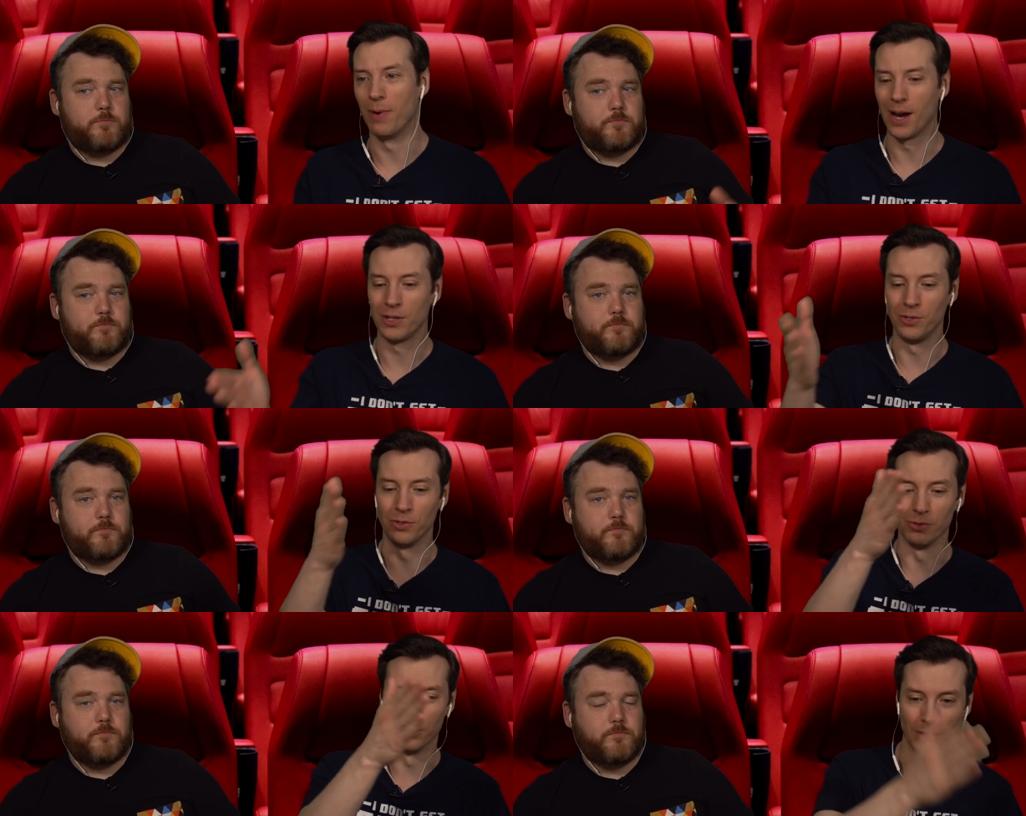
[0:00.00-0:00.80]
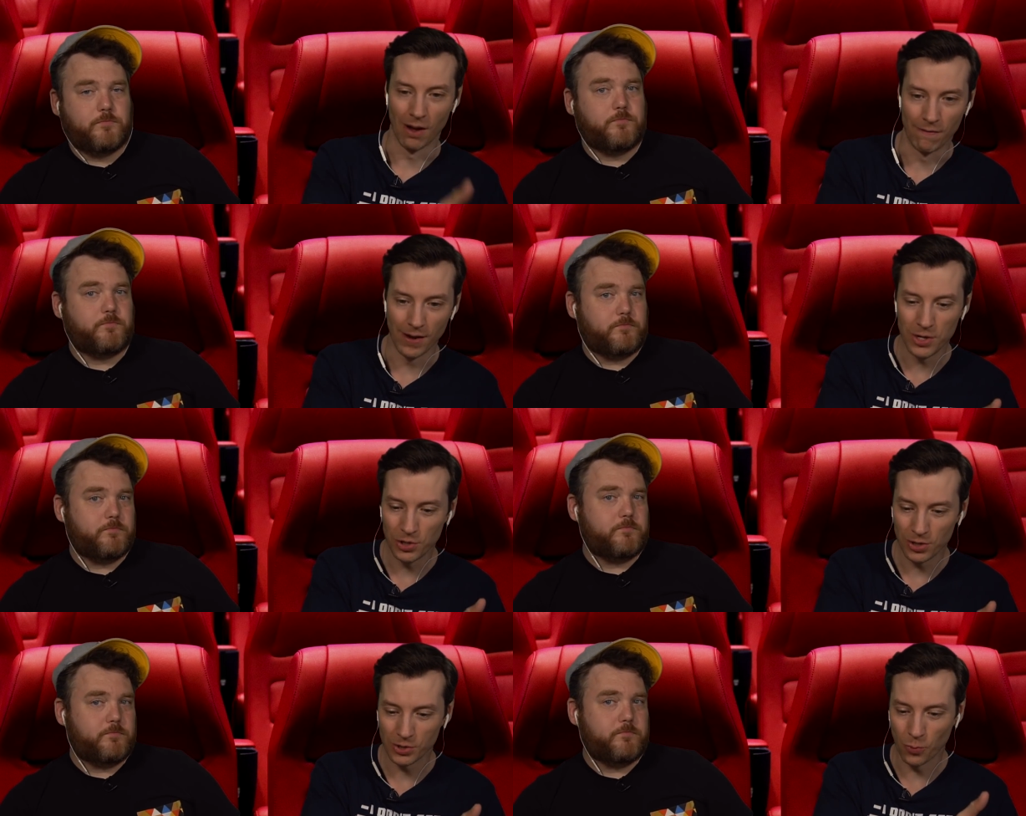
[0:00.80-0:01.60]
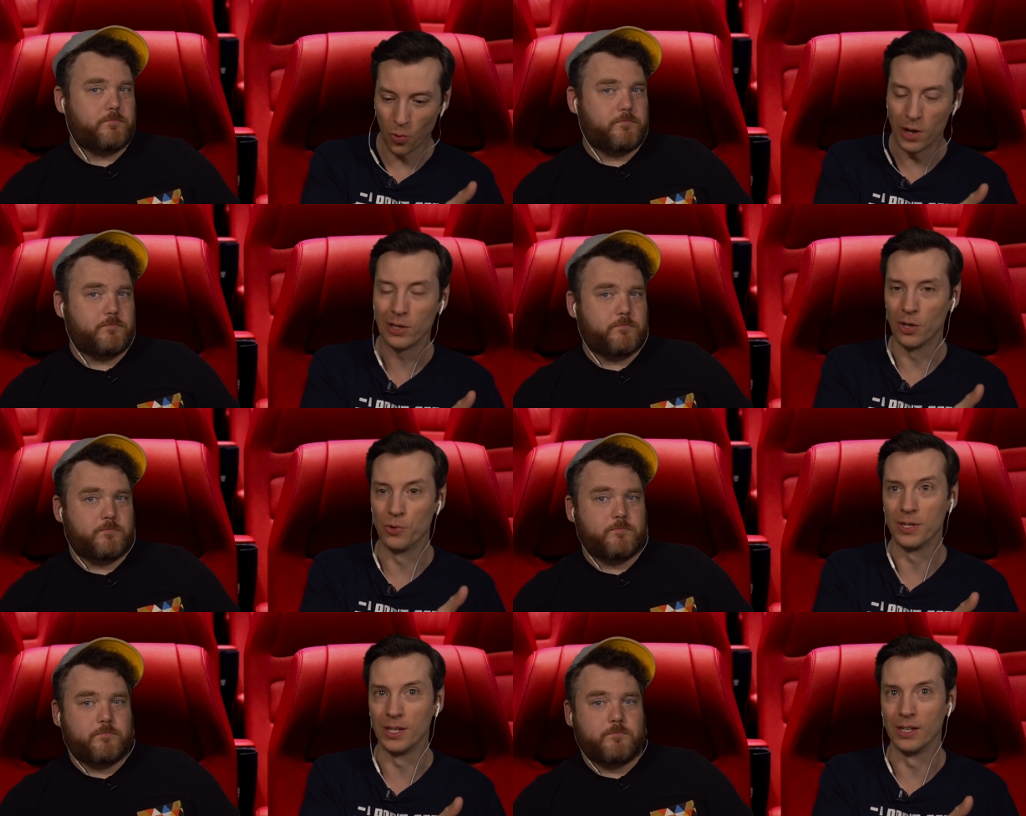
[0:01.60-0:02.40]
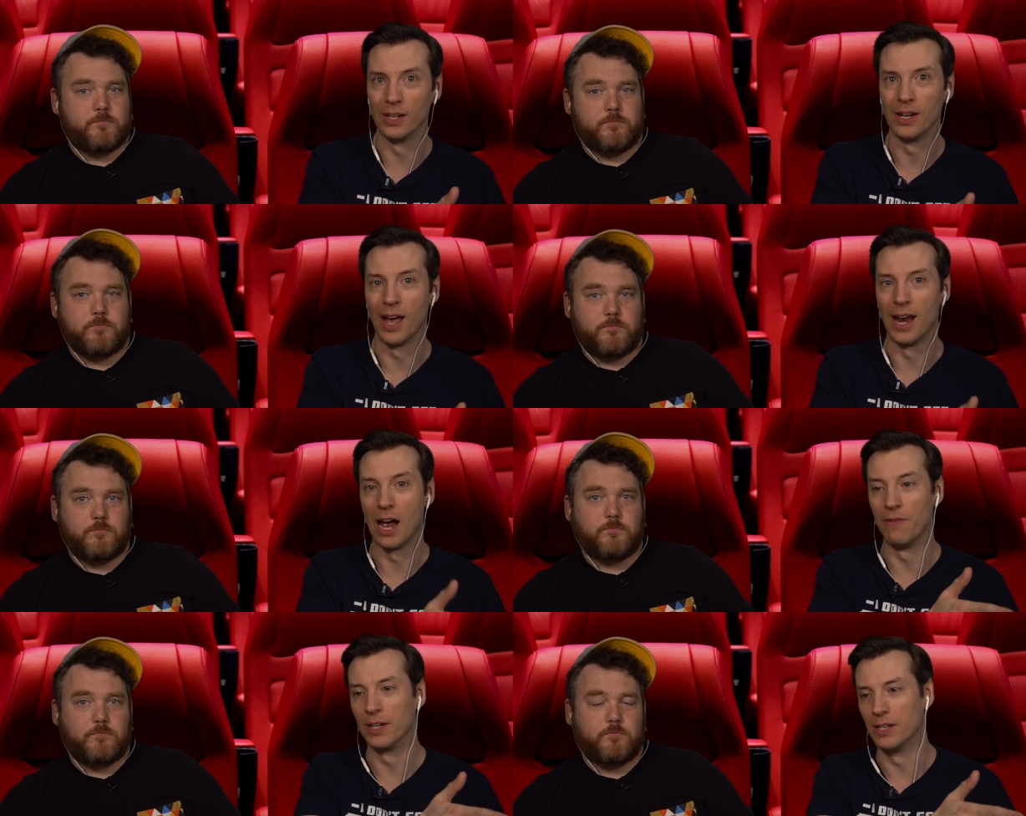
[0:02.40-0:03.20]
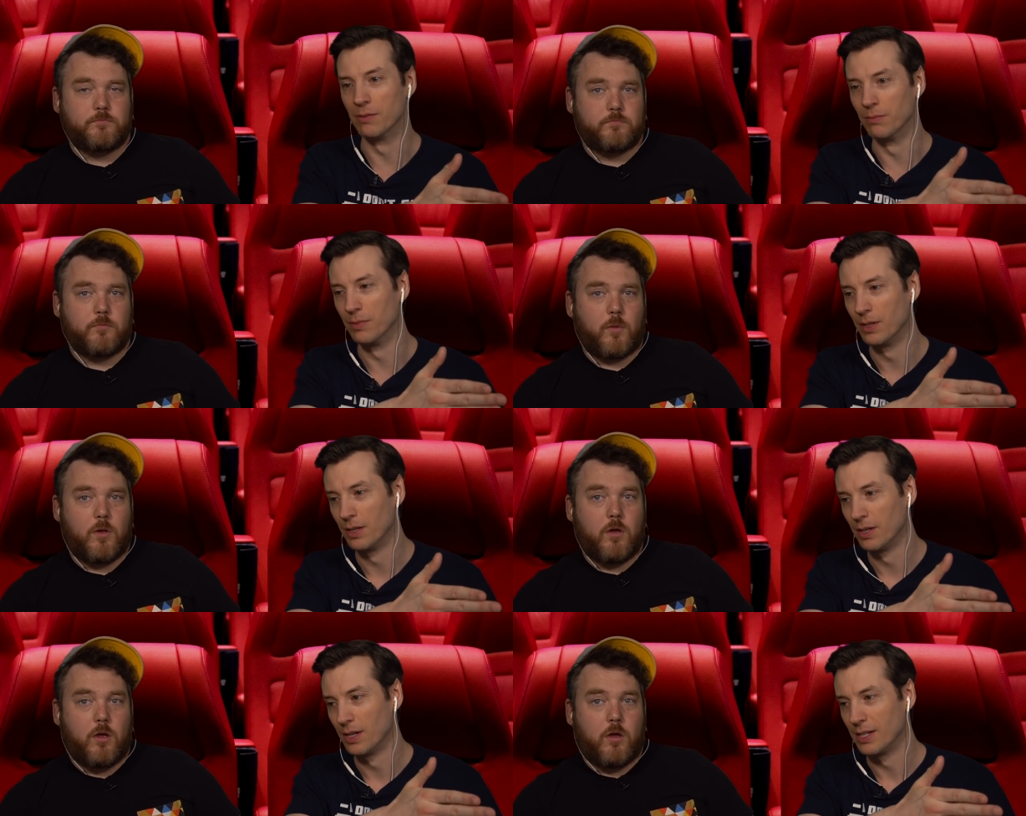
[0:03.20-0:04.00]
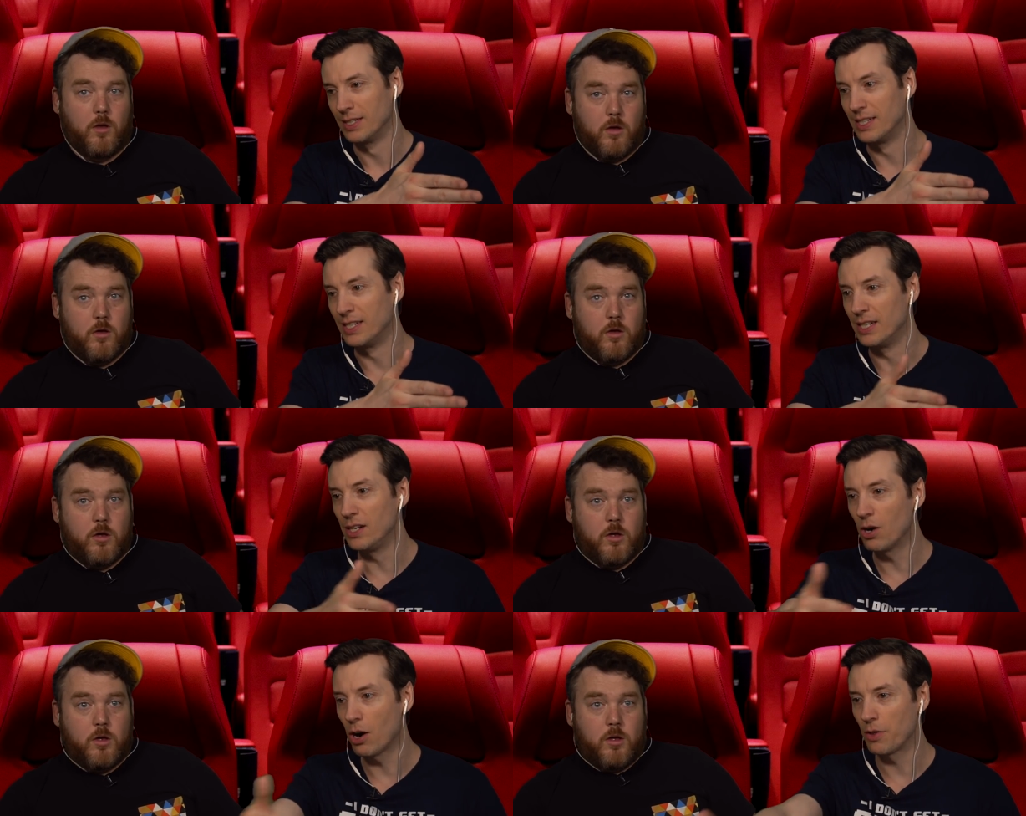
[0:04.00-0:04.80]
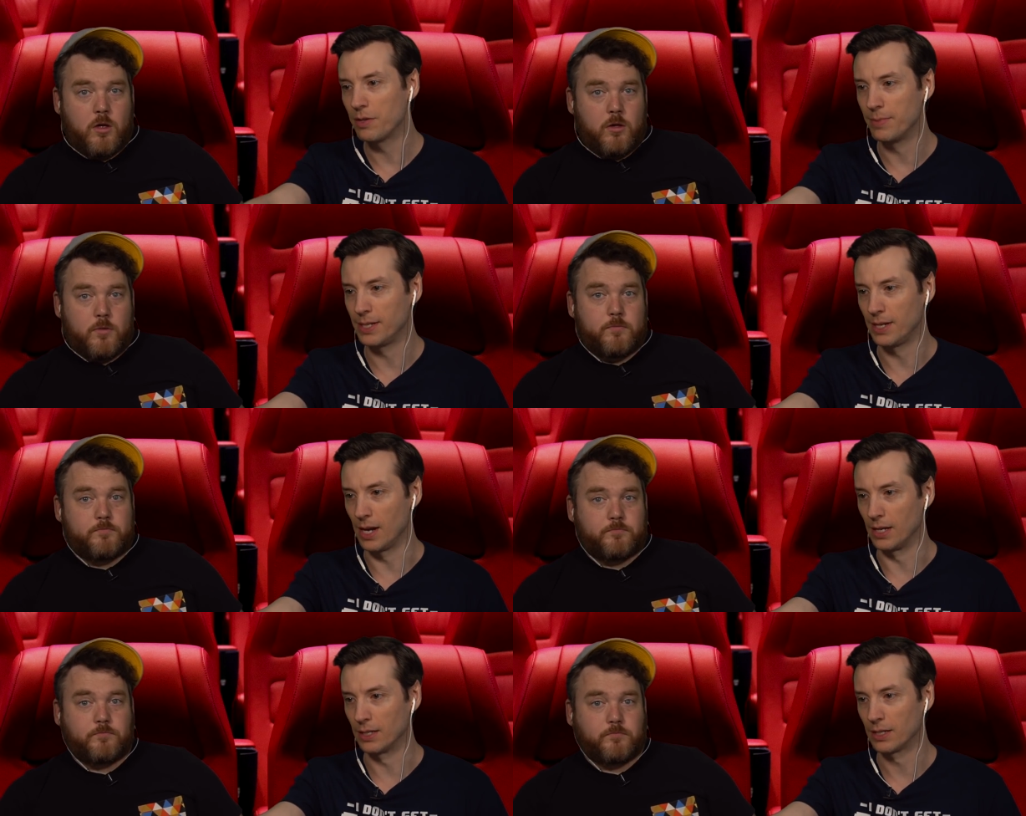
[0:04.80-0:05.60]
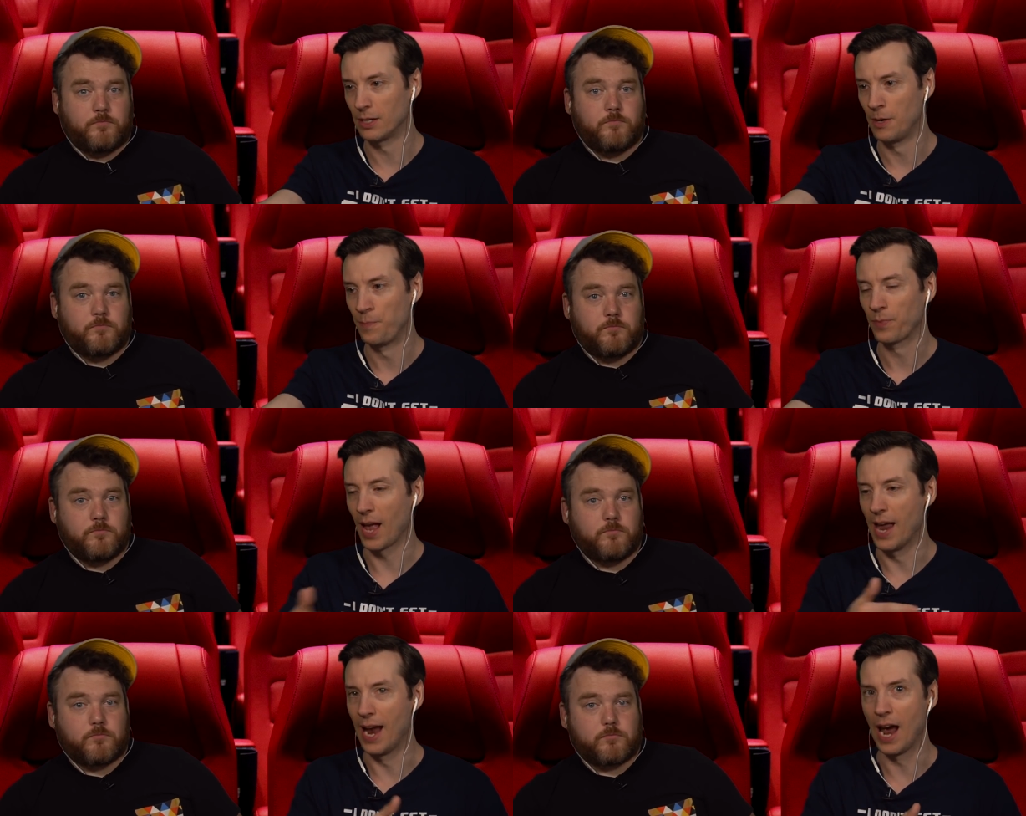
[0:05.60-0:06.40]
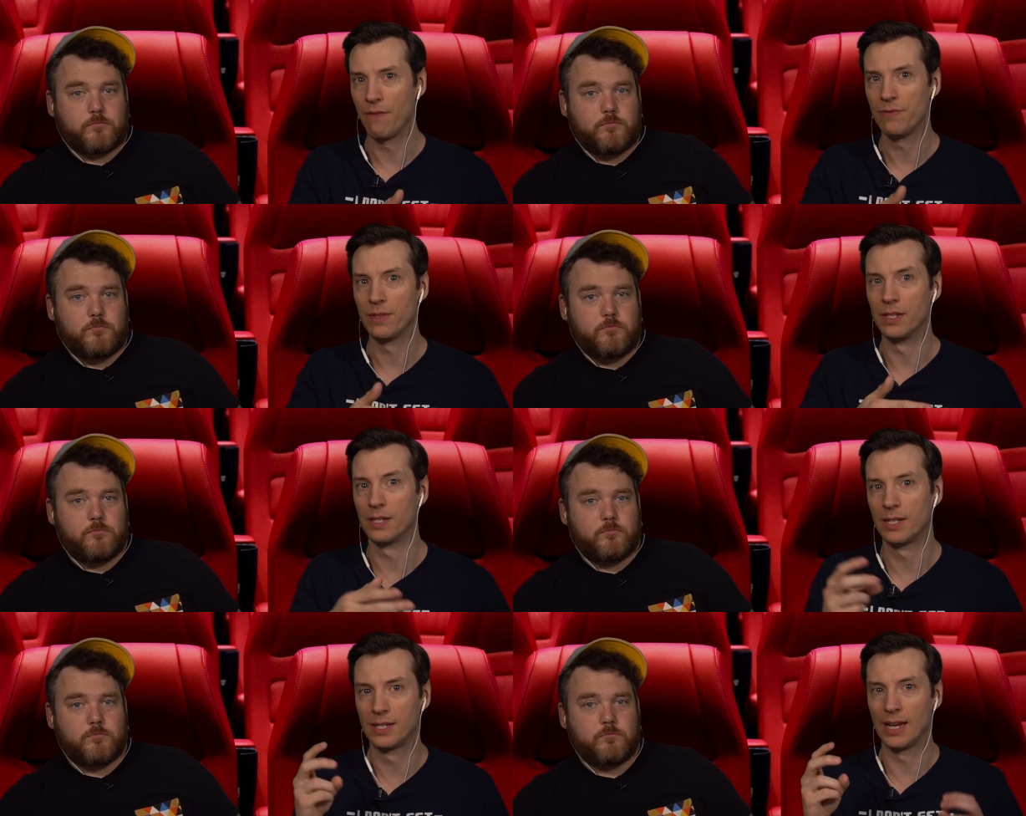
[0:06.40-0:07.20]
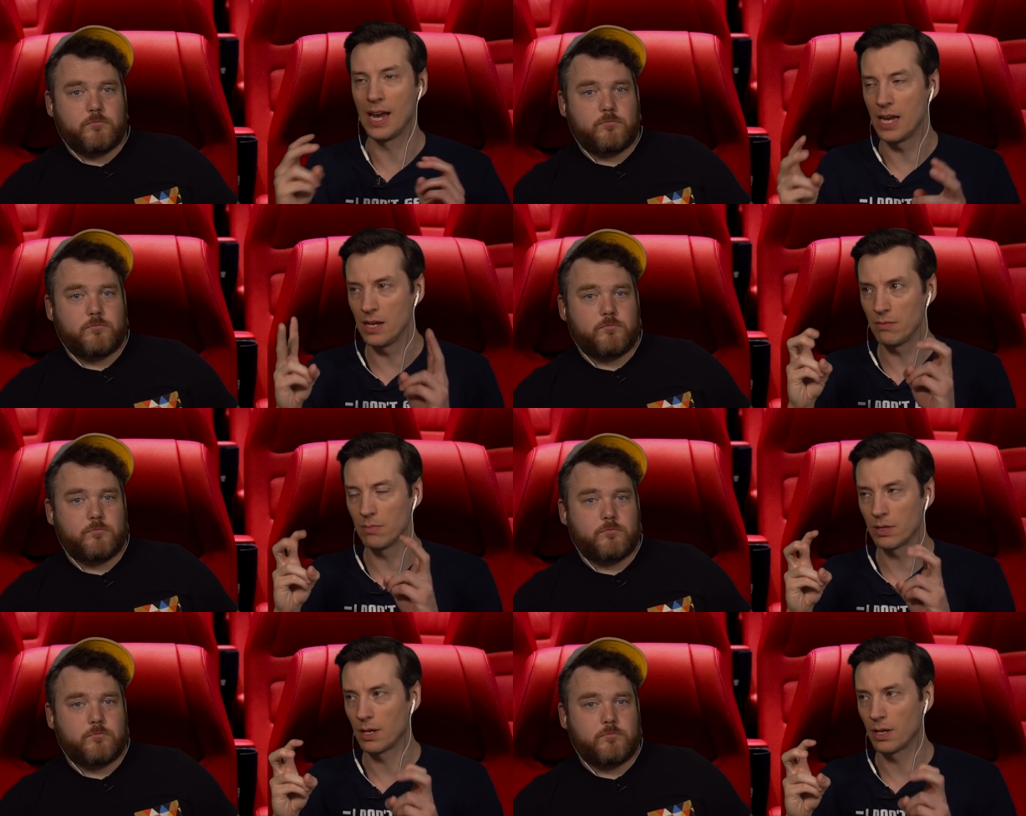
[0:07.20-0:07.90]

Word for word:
Speaker 1: back to Avengers one Loki, having him see all the mistakes. And have the same